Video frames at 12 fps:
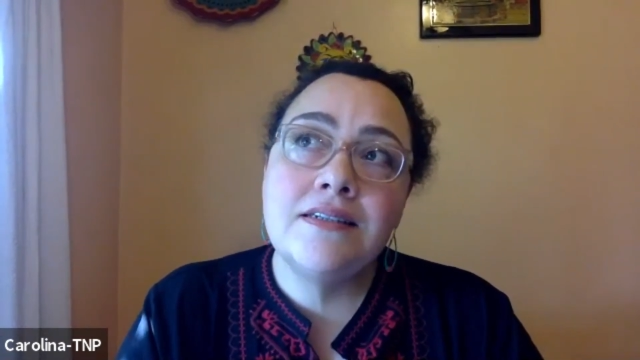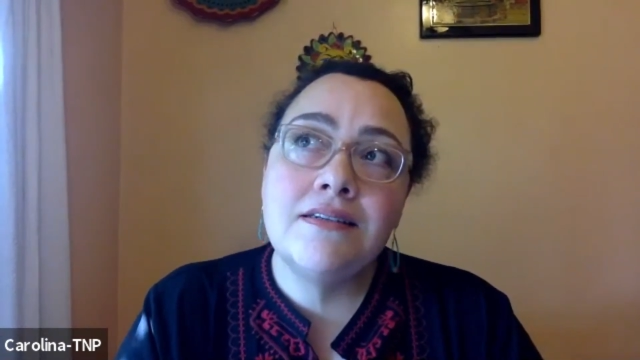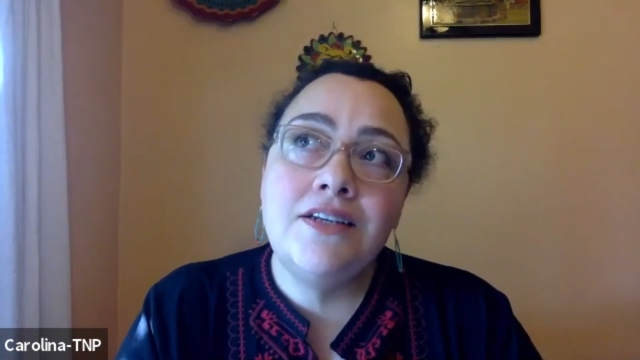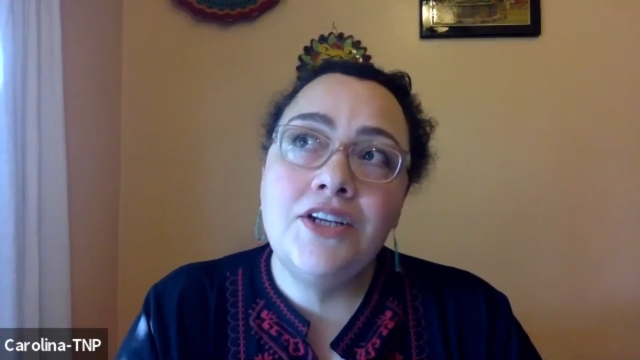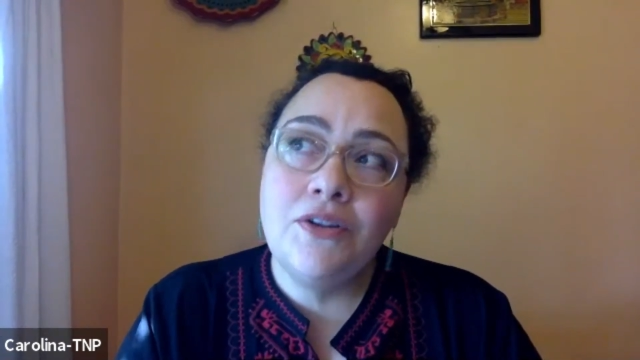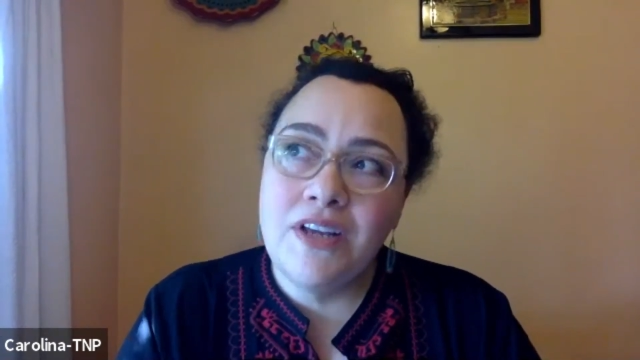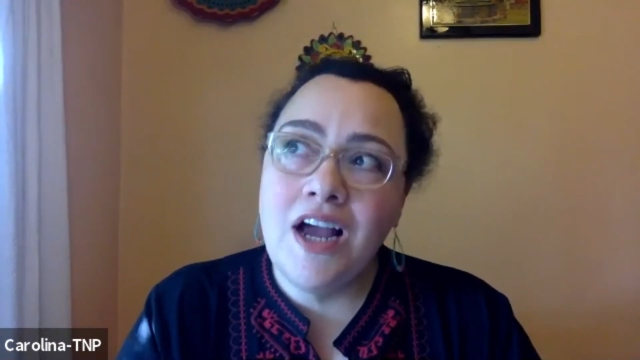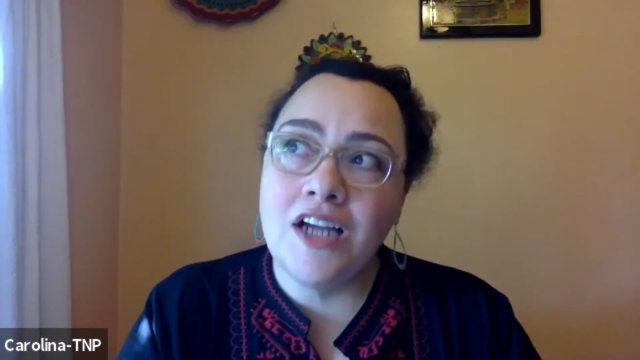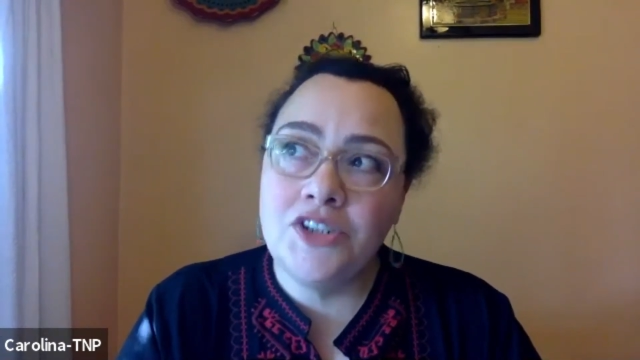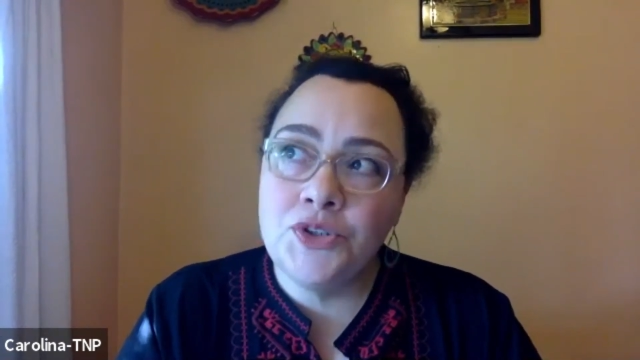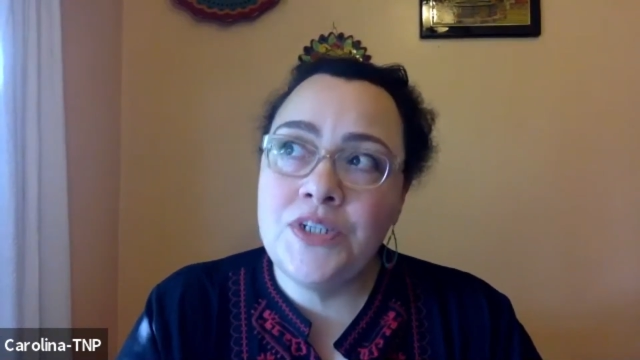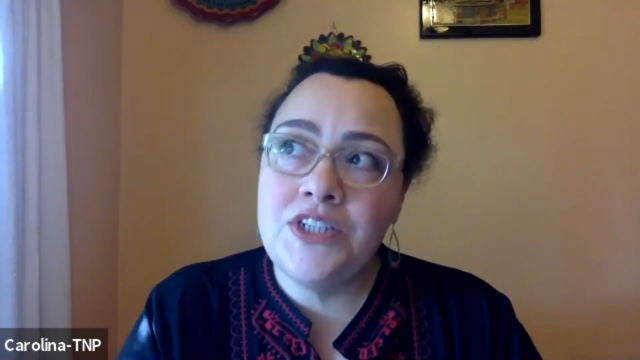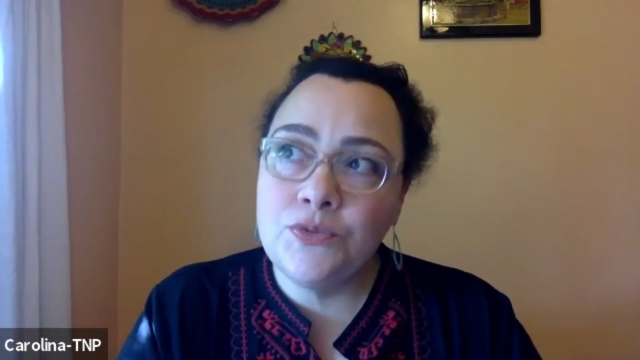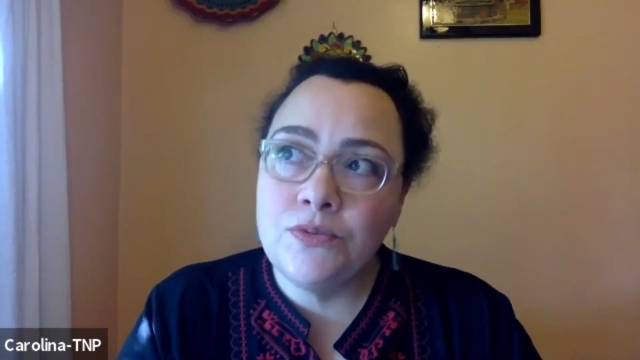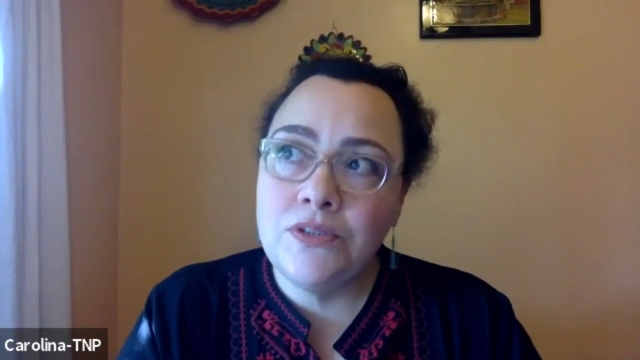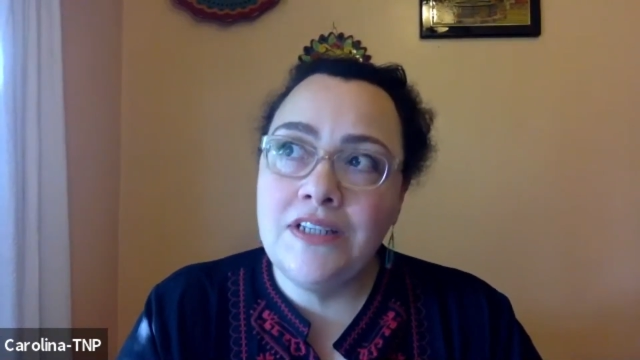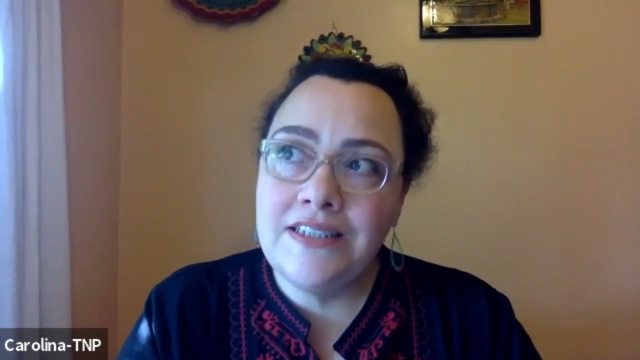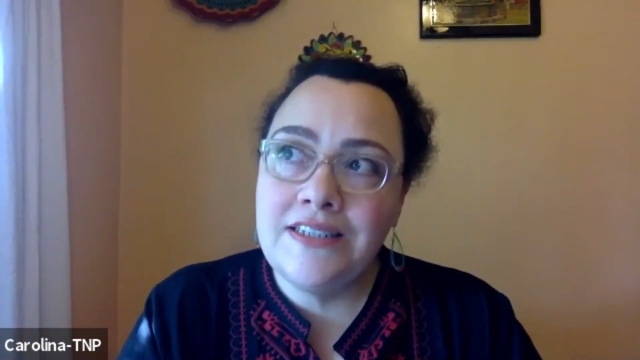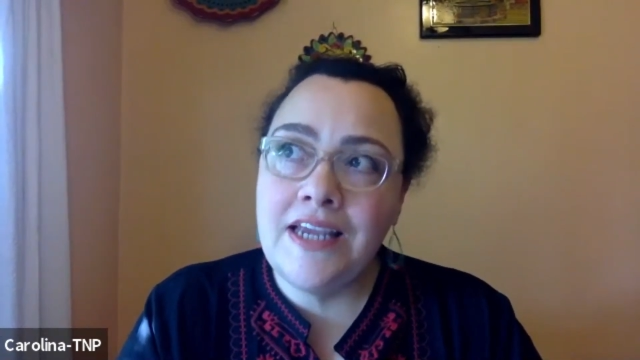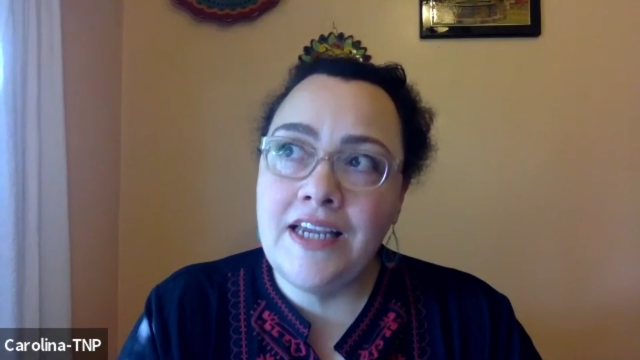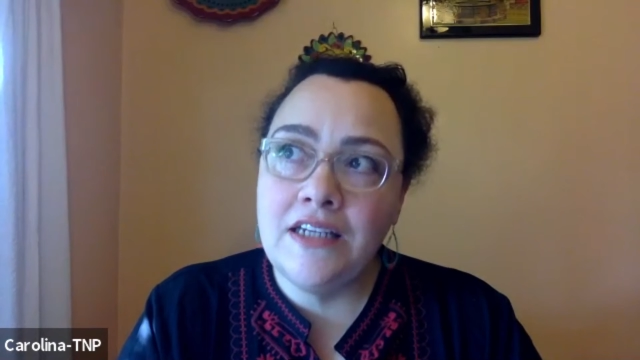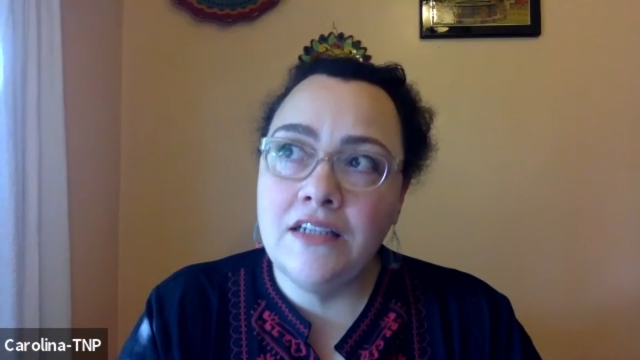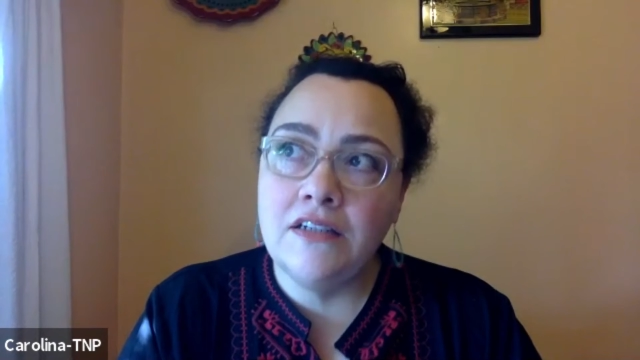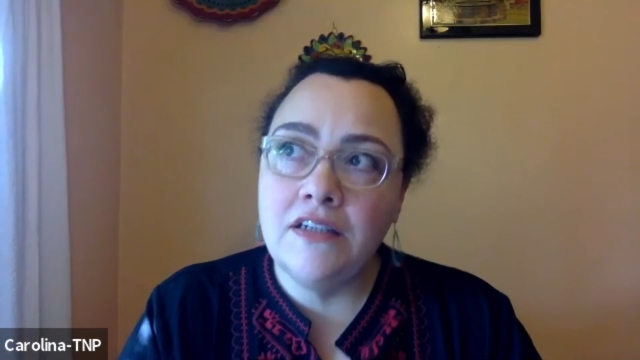the country's really
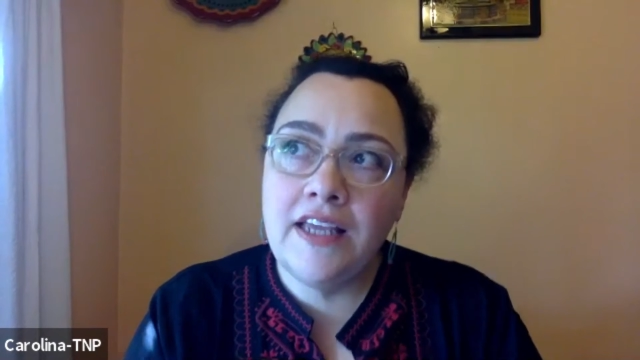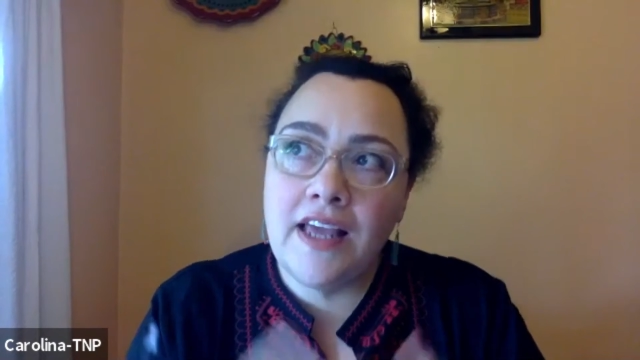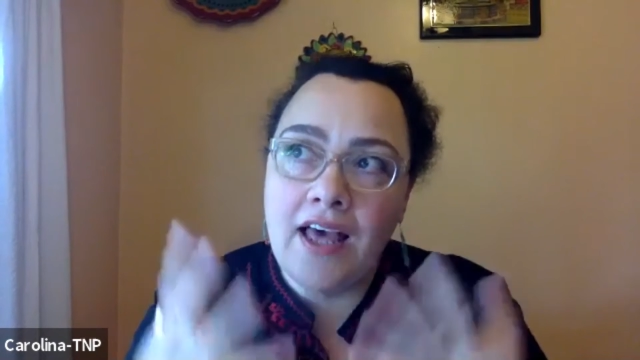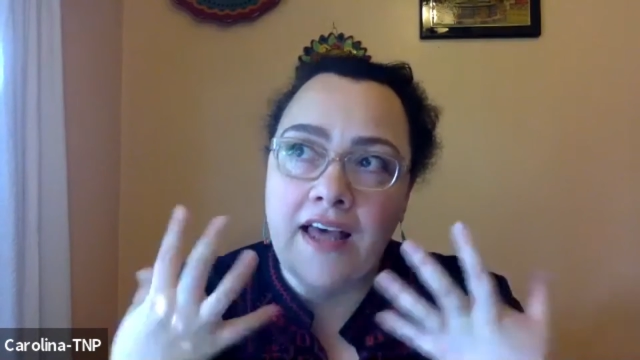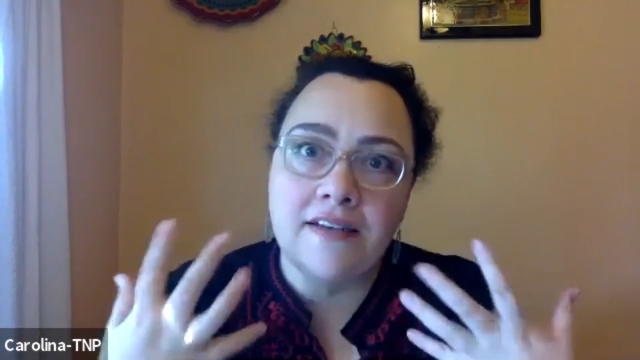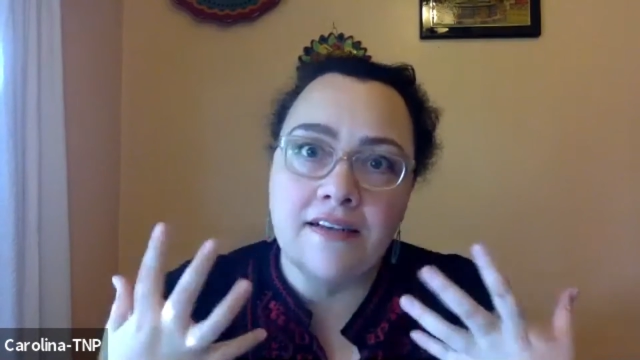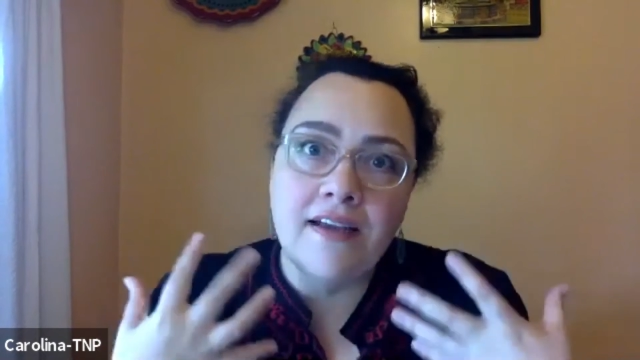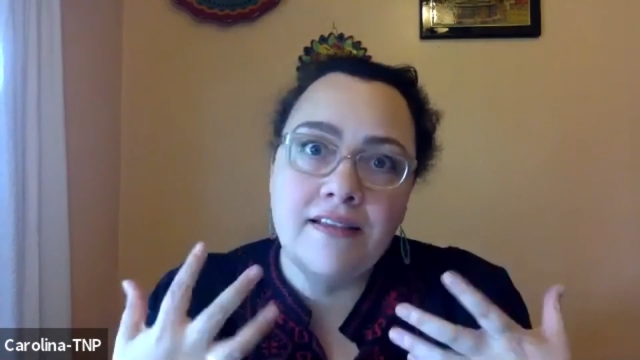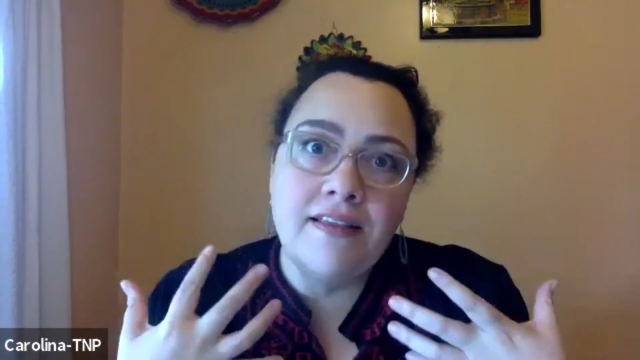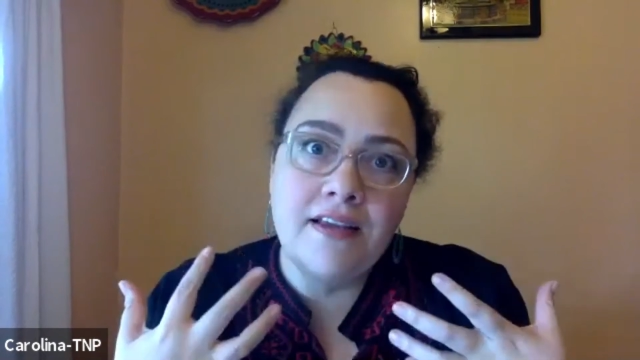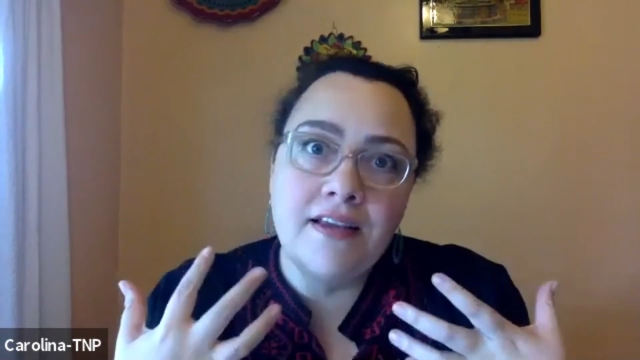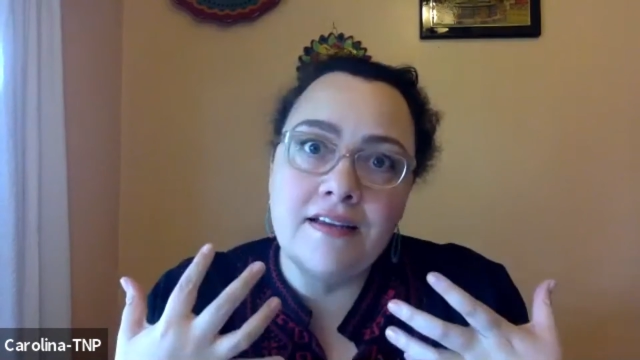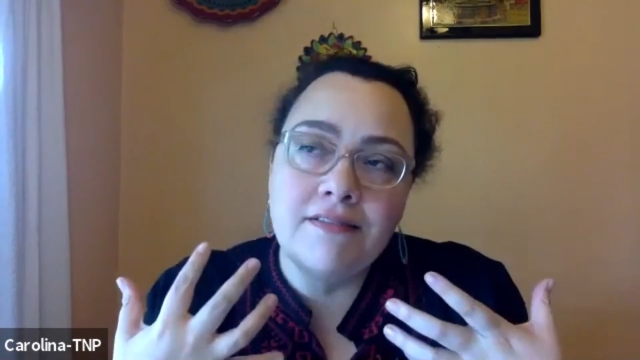taking a look at, I think,